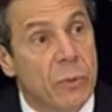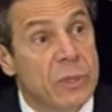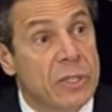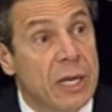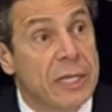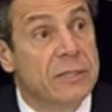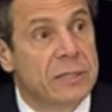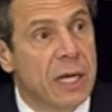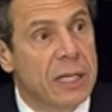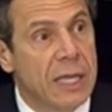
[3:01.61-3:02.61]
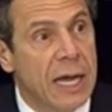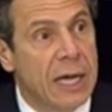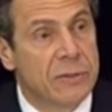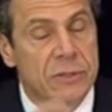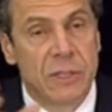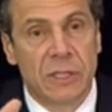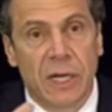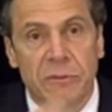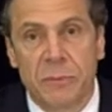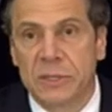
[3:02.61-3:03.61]
we said, inside the House, on the
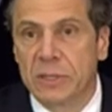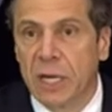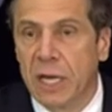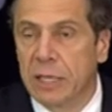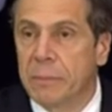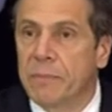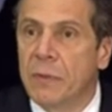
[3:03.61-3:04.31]
government side,